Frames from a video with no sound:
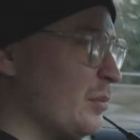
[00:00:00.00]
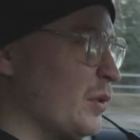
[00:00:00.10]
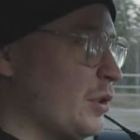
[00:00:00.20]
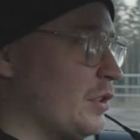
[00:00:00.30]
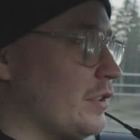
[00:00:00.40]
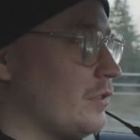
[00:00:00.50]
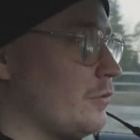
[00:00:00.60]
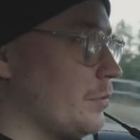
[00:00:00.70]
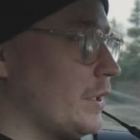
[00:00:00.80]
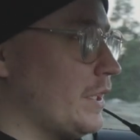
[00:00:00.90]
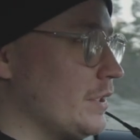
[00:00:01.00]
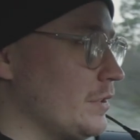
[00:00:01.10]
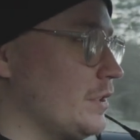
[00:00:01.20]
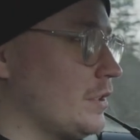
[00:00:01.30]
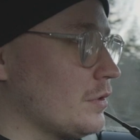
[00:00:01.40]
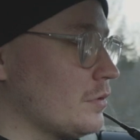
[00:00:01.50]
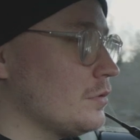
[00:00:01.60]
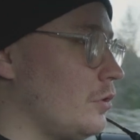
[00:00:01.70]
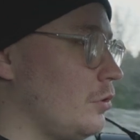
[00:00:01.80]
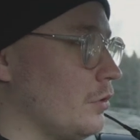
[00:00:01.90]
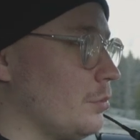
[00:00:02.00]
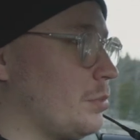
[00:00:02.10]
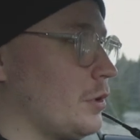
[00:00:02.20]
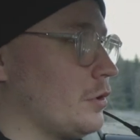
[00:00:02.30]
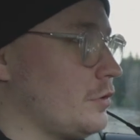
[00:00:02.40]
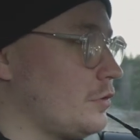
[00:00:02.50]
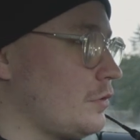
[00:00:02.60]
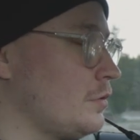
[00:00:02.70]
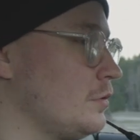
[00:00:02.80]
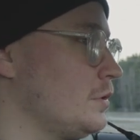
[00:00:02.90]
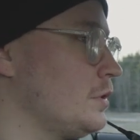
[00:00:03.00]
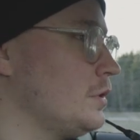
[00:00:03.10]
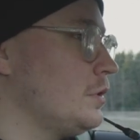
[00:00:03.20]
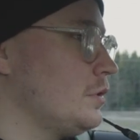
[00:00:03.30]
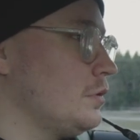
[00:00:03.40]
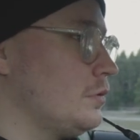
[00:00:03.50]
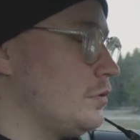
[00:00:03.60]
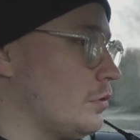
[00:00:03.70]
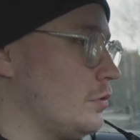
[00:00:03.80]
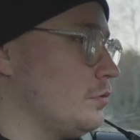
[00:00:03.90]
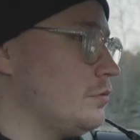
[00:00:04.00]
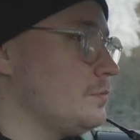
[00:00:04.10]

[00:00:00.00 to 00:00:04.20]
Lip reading: noises from the engine, all the parts. So